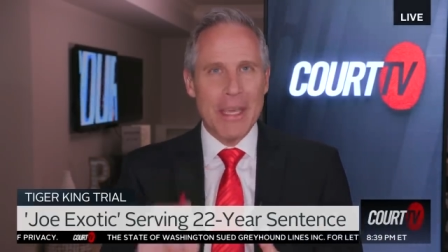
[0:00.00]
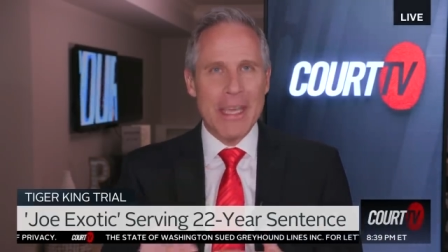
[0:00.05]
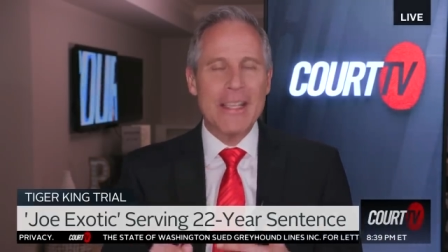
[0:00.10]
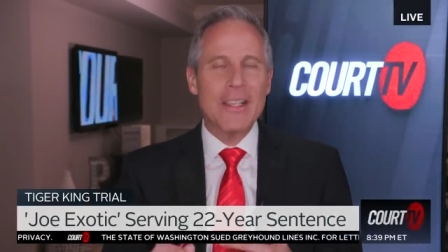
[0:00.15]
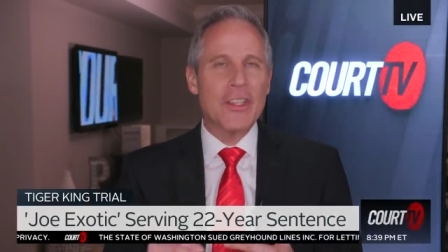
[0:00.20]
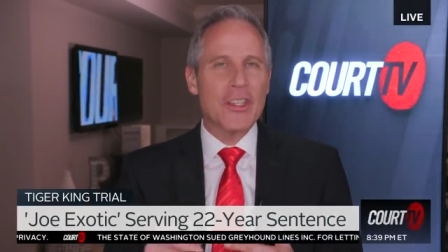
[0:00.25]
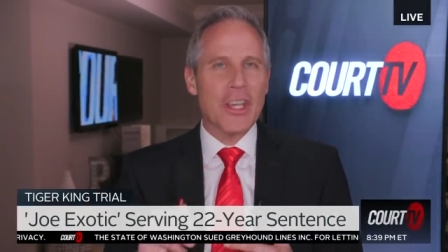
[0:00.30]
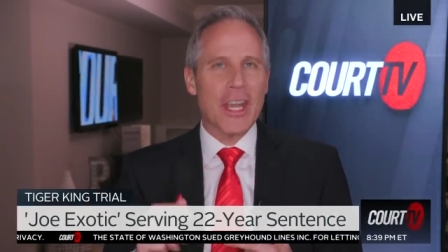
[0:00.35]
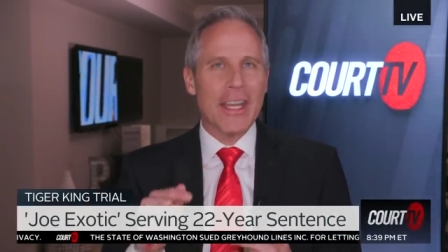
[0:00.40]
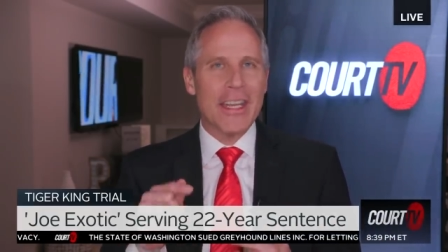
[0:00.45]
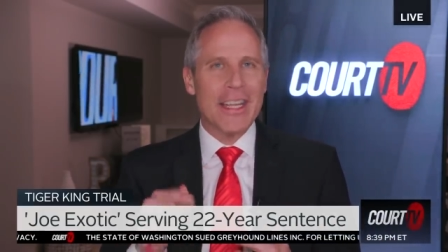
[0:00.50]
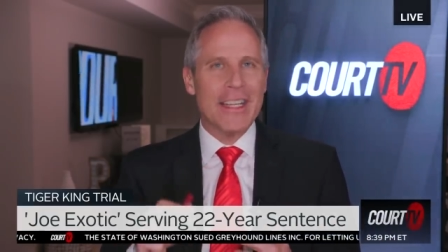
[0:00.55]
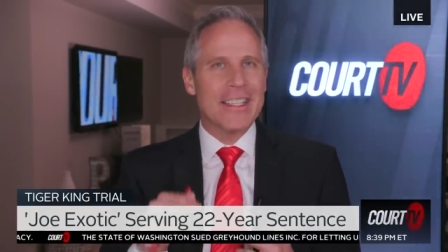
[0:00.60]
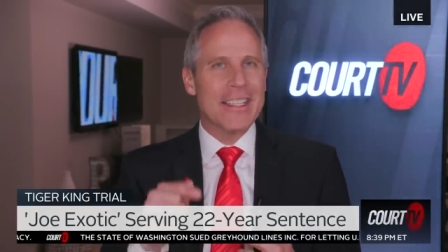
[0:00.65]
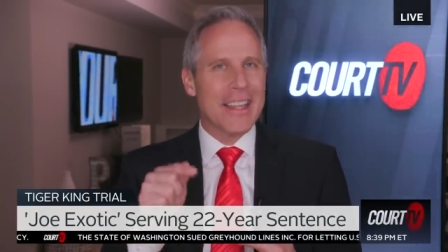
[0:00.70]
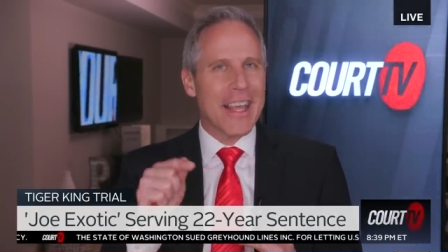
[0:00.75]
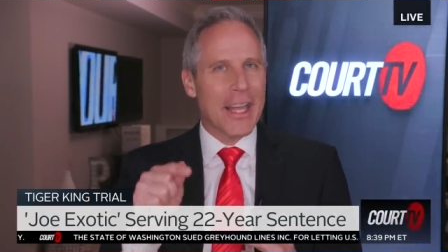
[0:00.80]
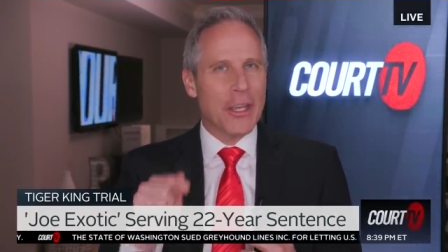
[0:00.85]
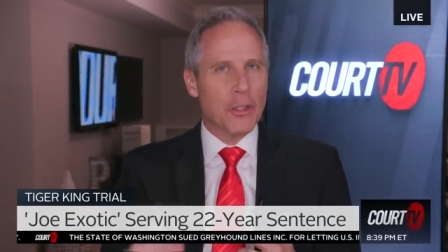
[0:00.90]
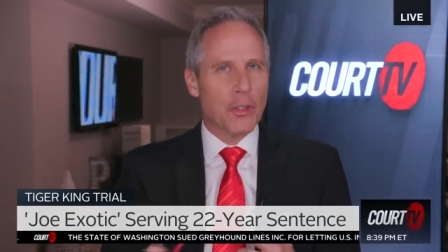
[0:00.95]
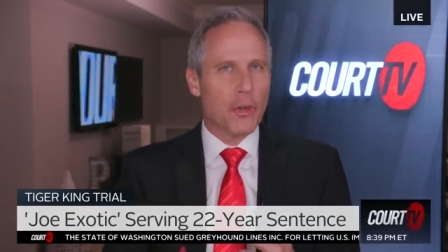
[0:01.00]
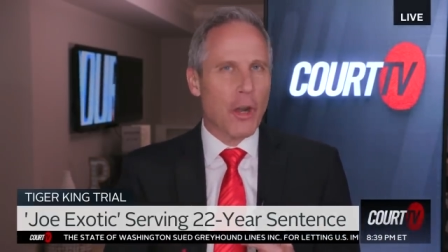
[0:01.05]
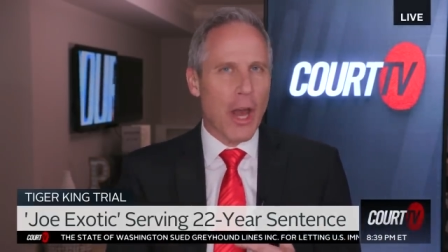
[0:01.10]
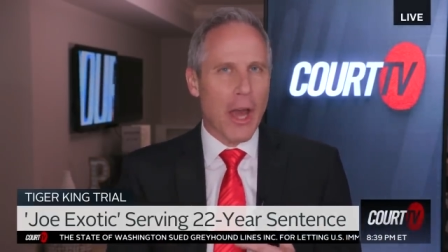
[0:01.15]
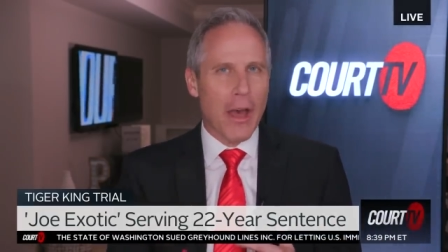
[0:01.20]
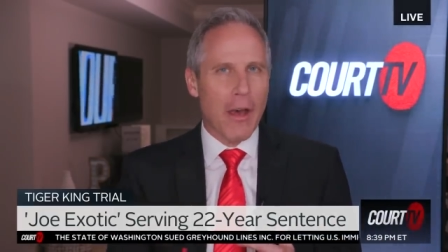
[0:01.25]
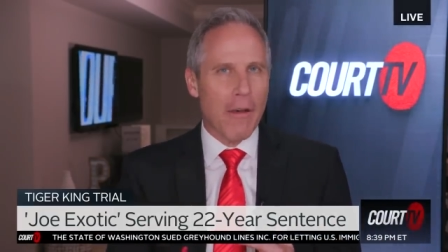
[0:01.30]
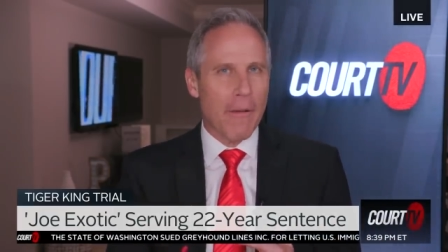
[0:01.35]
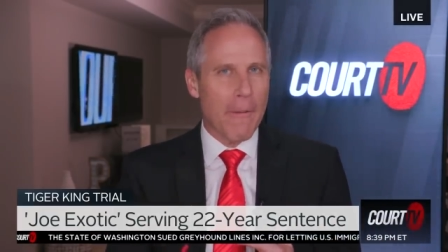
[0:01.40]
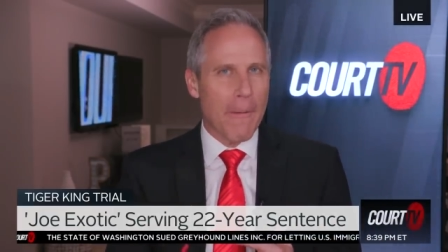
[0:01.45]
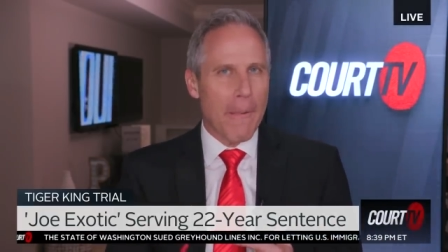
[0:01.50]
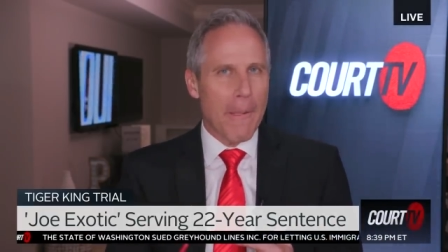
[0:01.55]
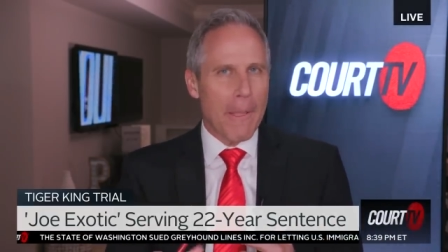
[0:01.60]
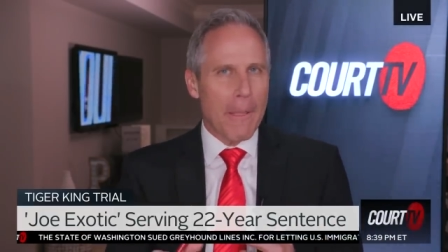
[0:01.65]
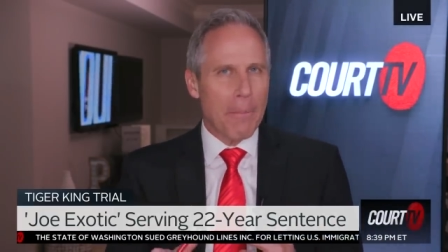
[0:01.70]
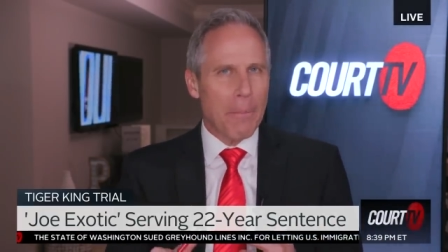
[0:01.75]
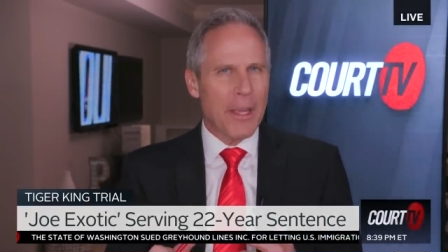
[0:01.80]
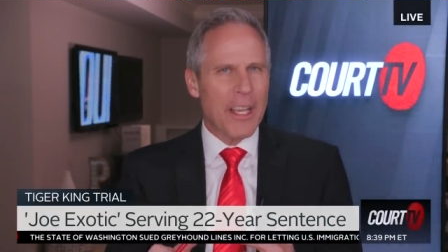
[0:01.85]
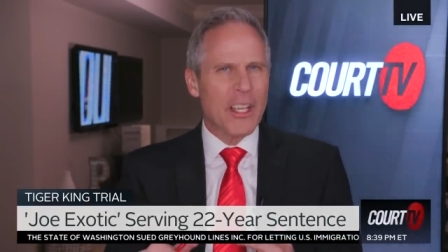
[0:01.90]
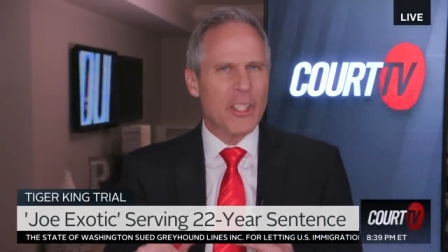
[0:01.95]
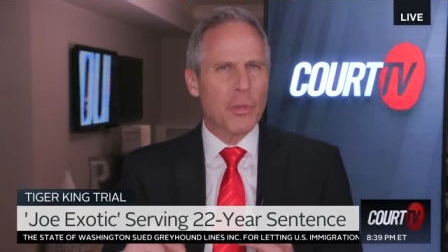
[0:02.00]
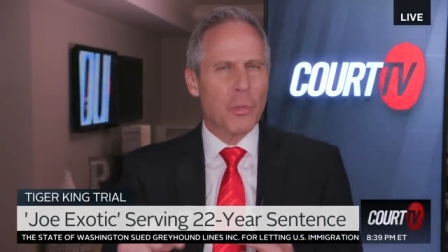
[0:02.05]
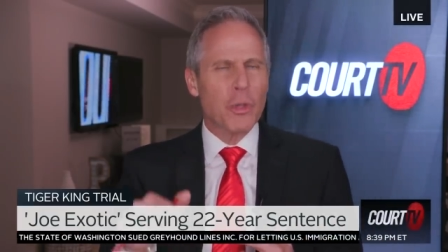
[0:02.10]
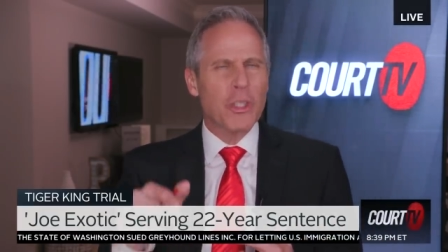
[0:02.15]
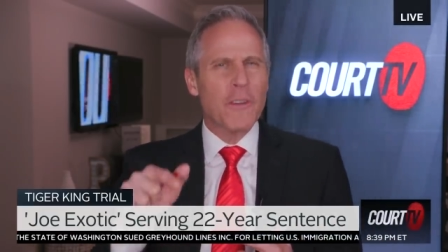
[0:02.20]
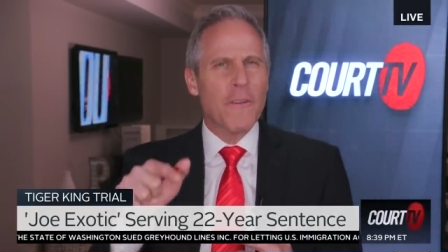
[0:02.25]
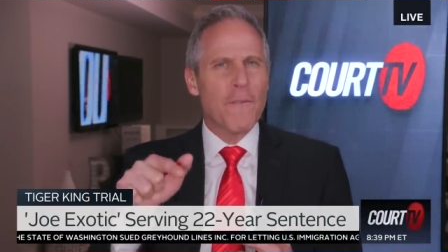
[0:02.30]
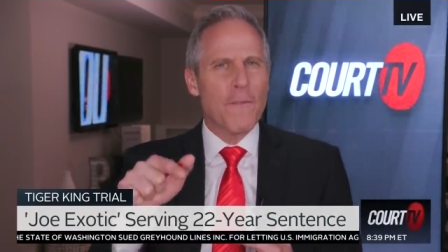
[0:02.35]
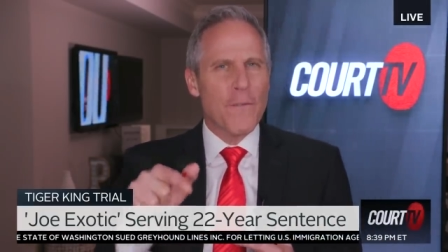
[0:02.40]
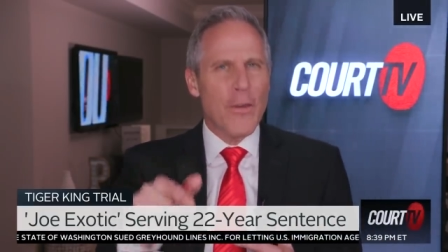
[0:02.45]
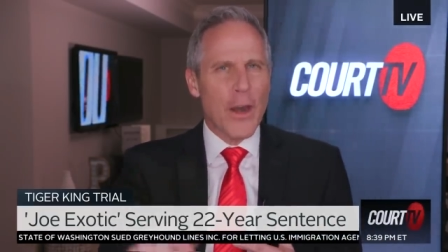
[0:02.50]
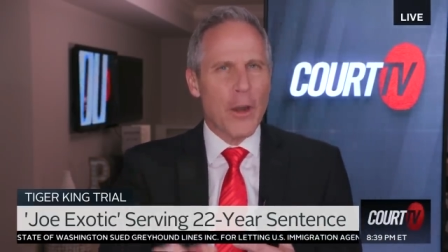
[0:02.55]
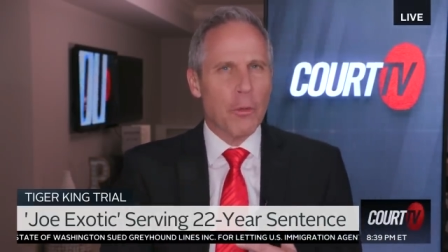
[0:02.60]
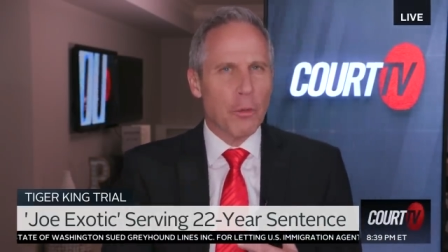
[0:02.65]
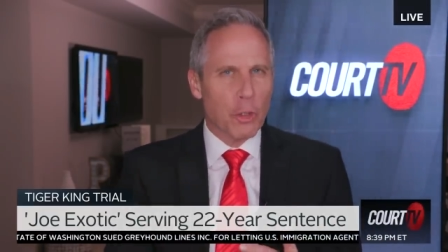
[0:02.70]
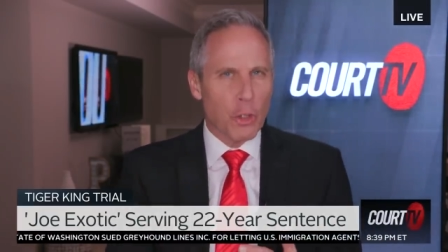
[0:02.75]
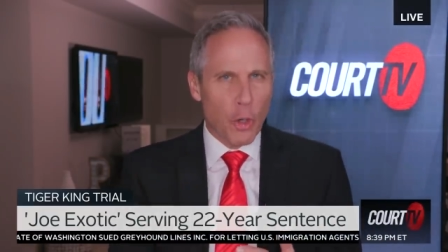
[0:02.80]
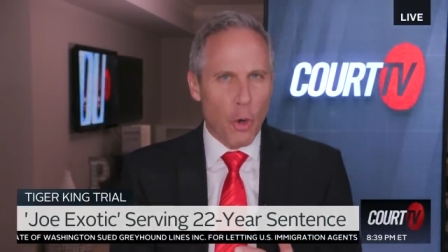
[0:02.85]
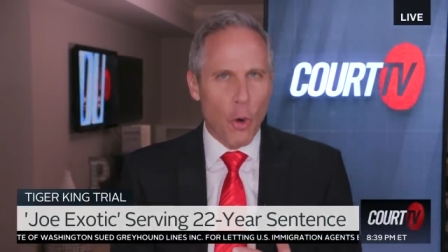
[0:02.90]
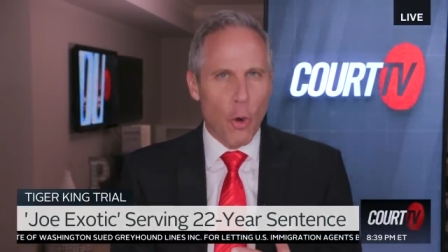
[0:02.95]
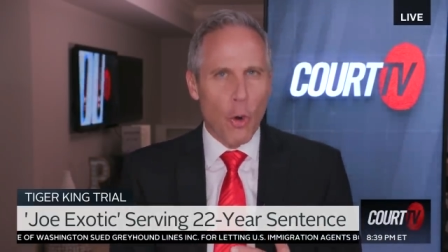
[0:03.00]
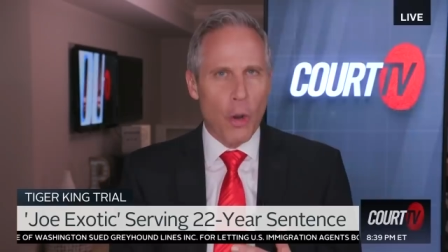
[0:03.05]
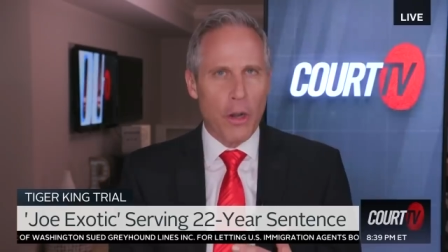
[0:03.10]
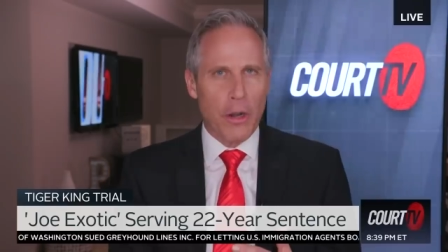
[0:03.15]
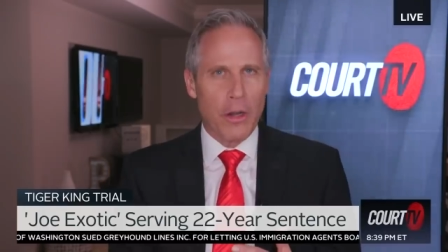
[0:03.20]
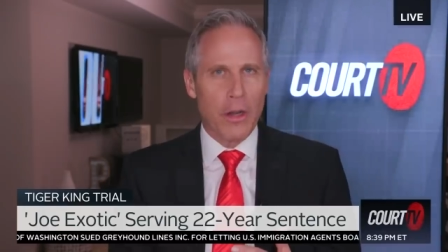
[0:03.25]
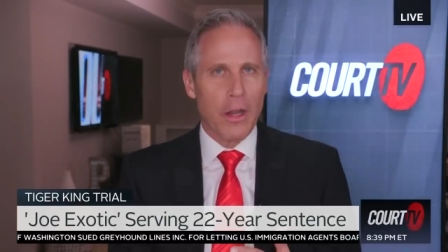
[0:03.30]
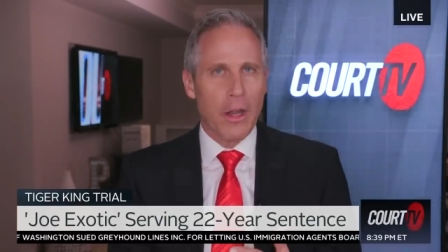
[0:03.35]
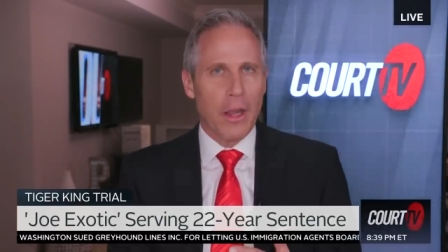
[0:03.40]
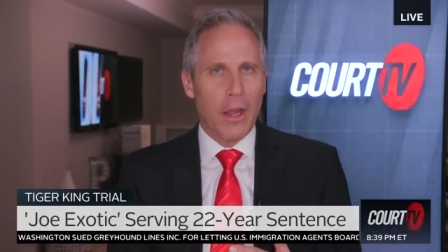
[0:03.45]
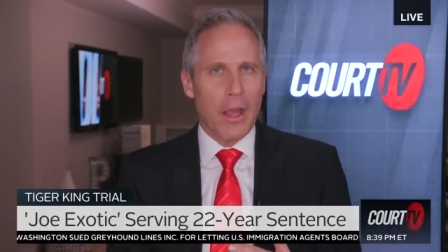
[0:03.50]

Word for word: insight into that trial because it was in federal court.